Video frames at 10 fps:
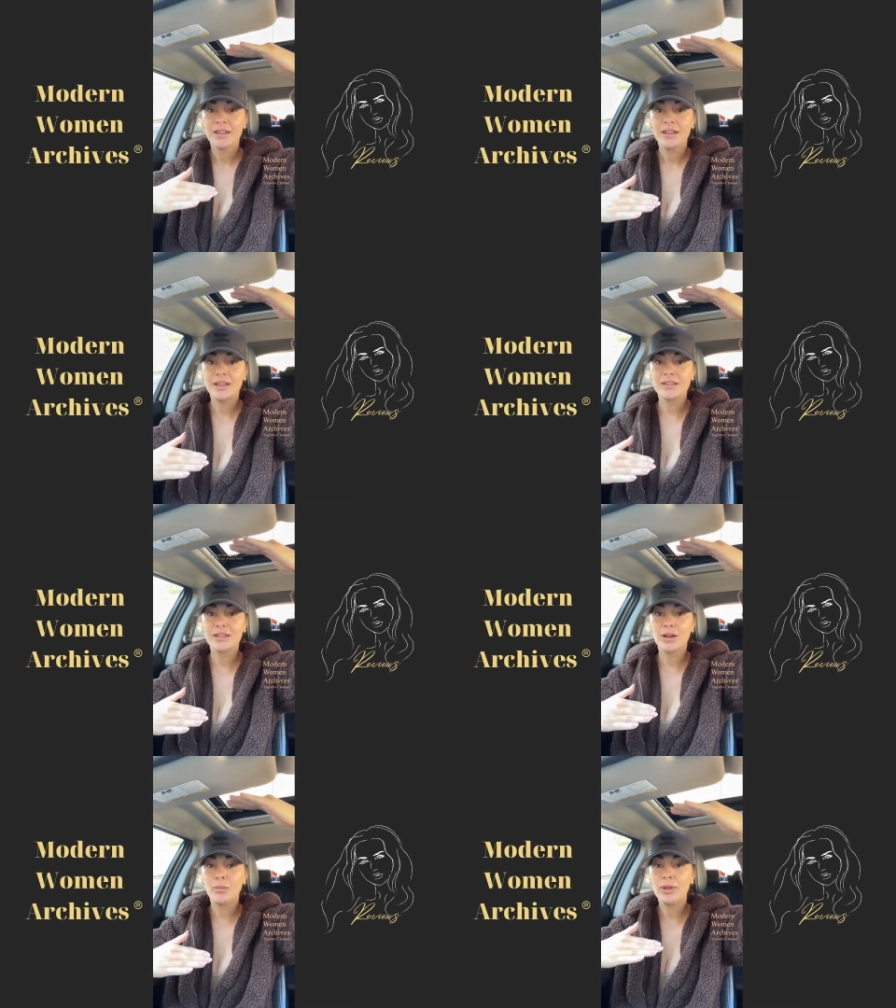is
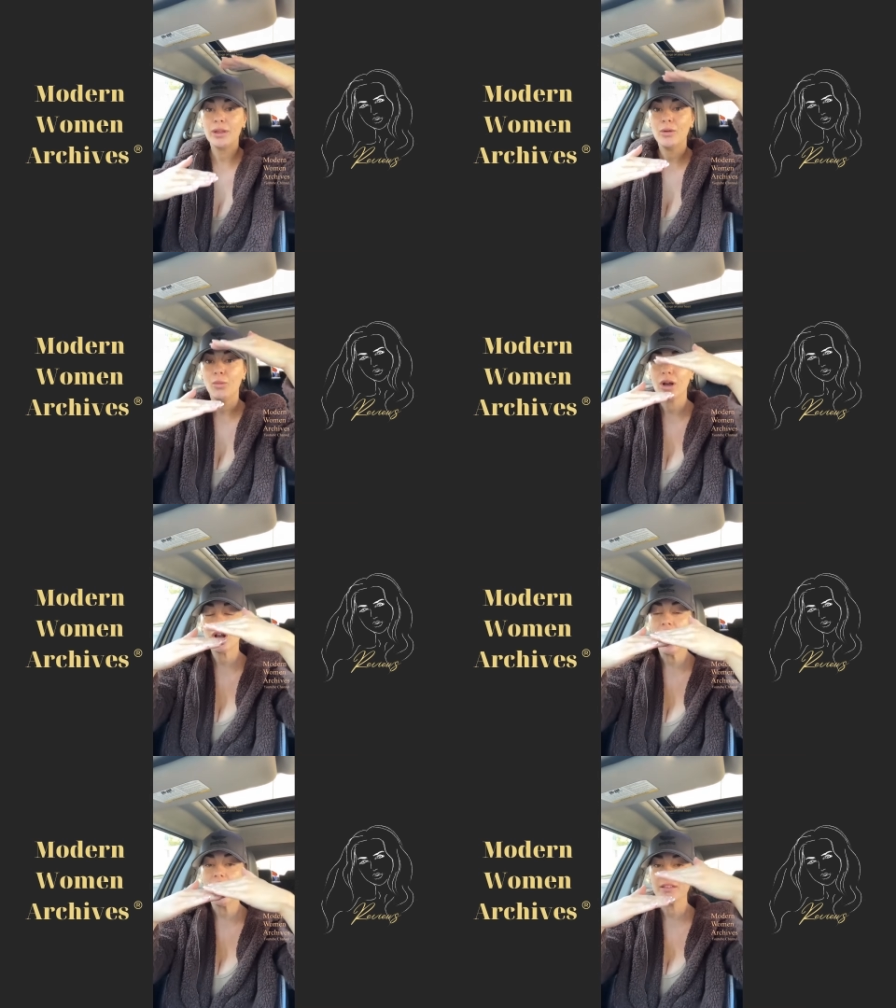gonna be what
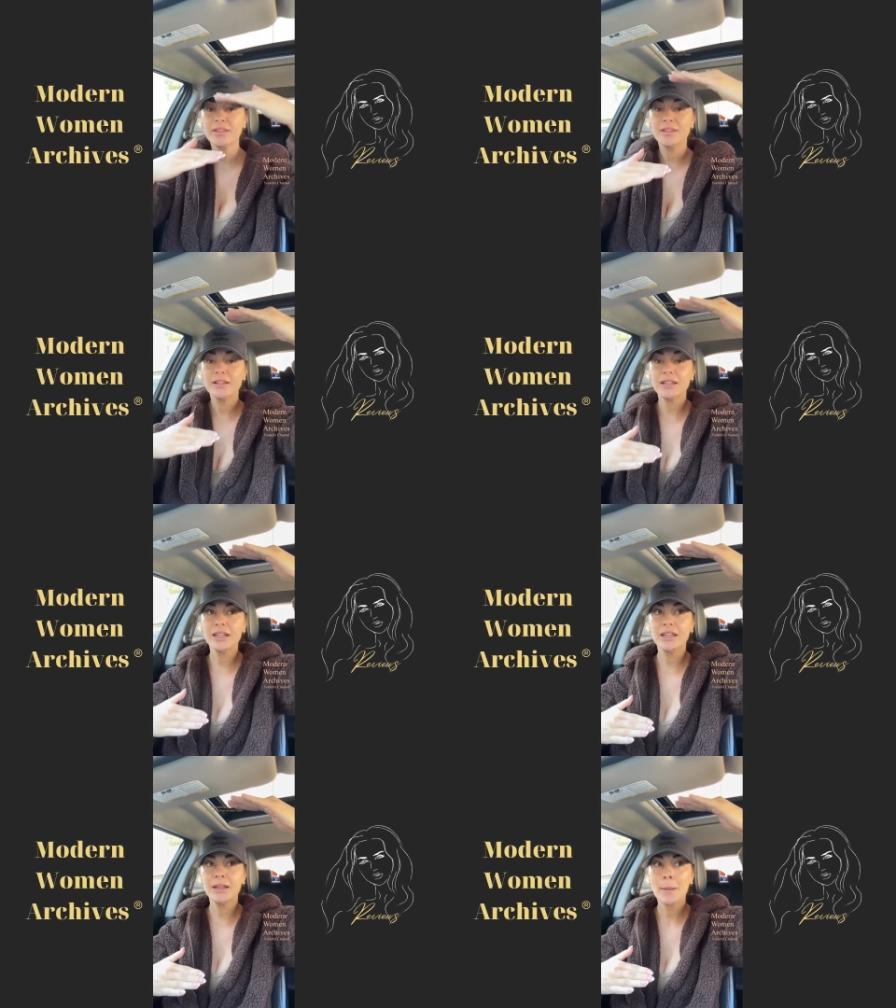
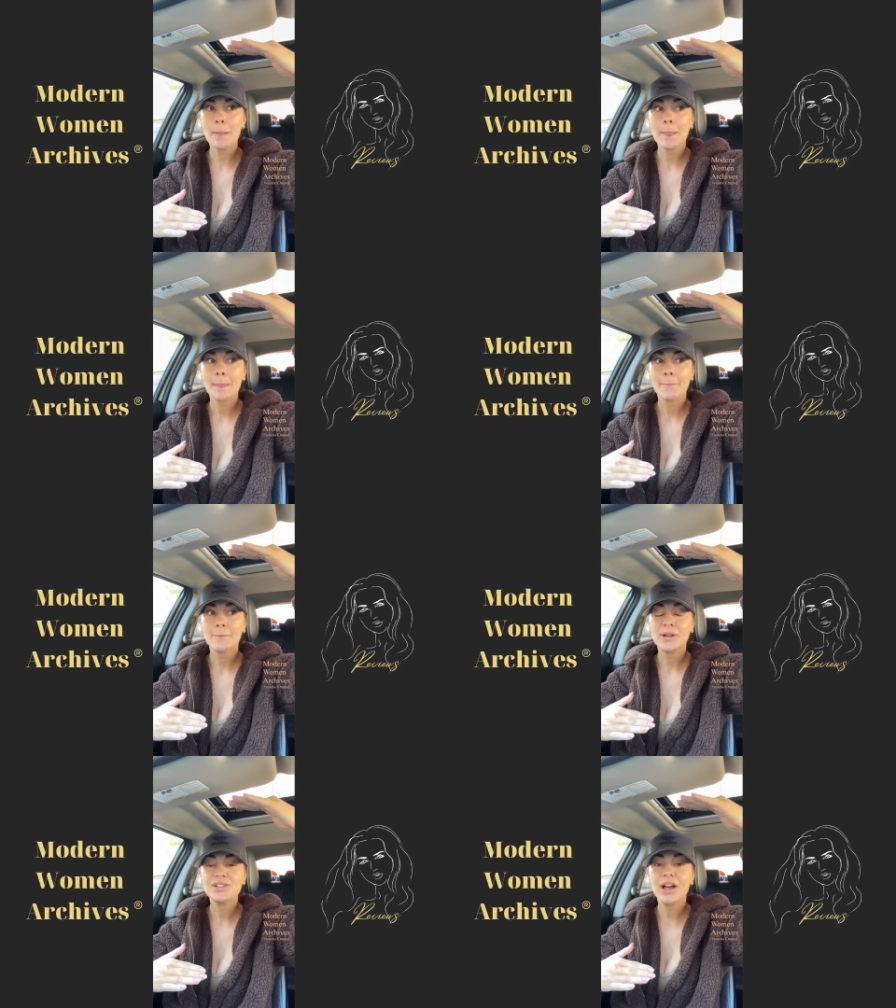constantly
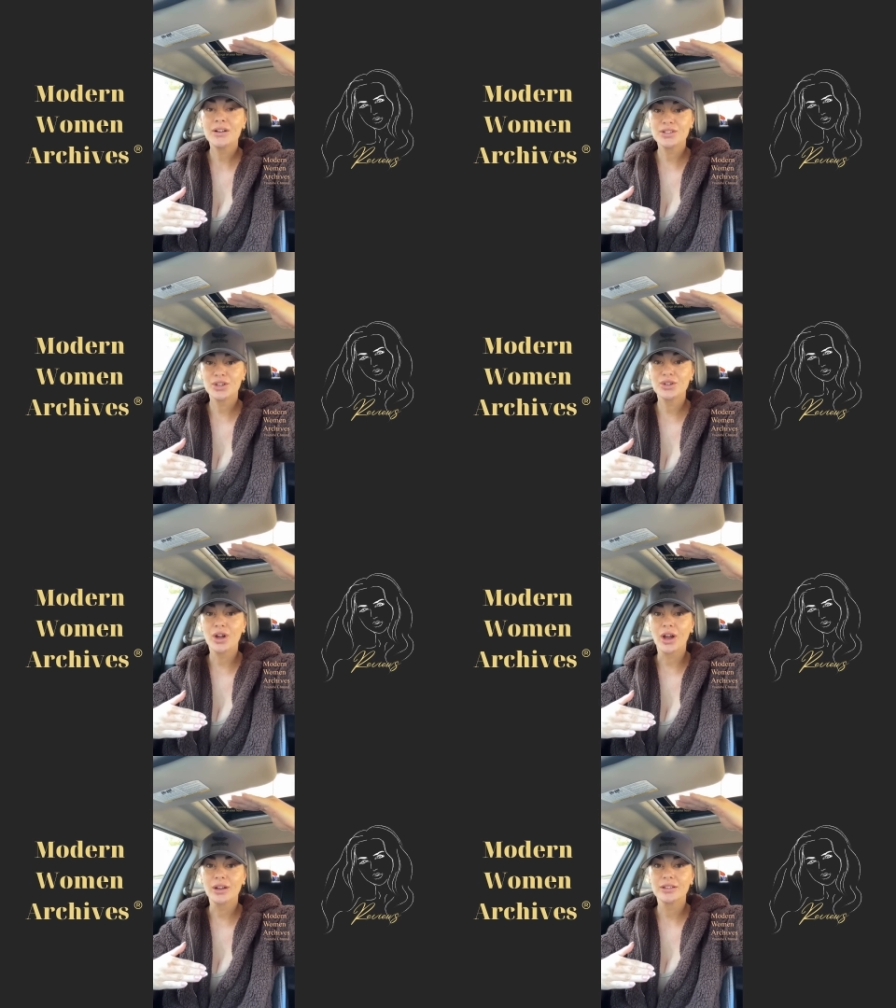tugs on your
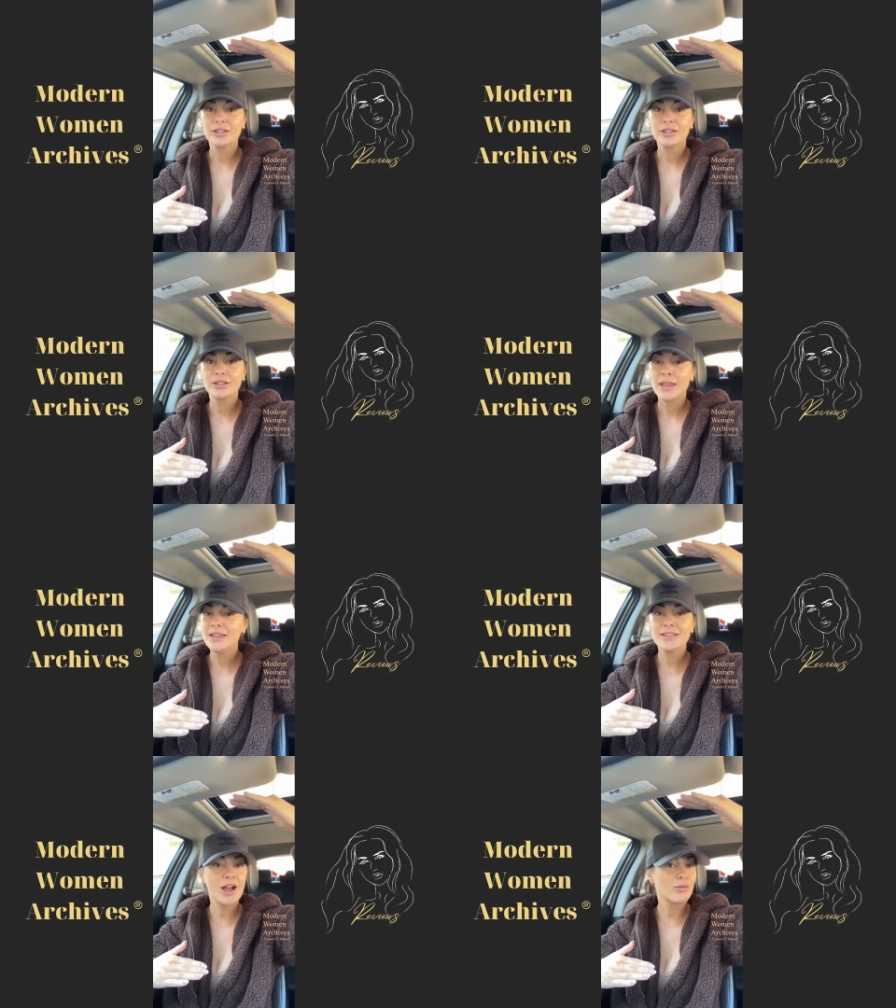heart.
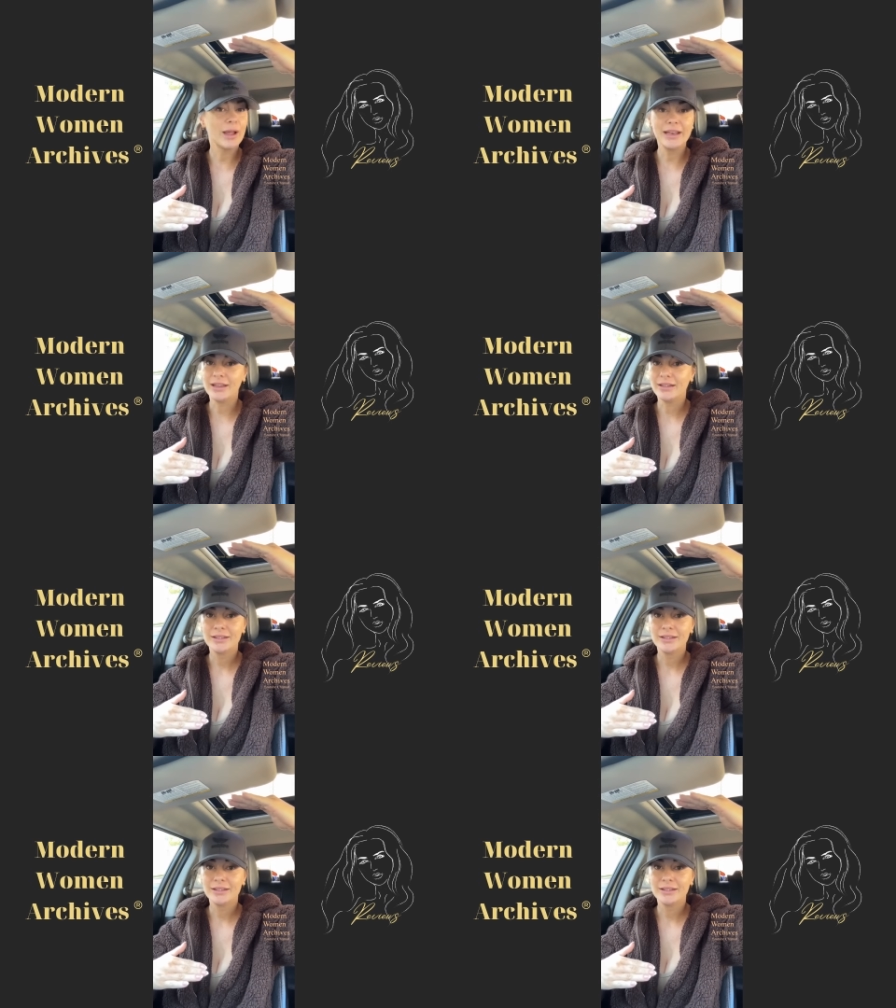He's not ready.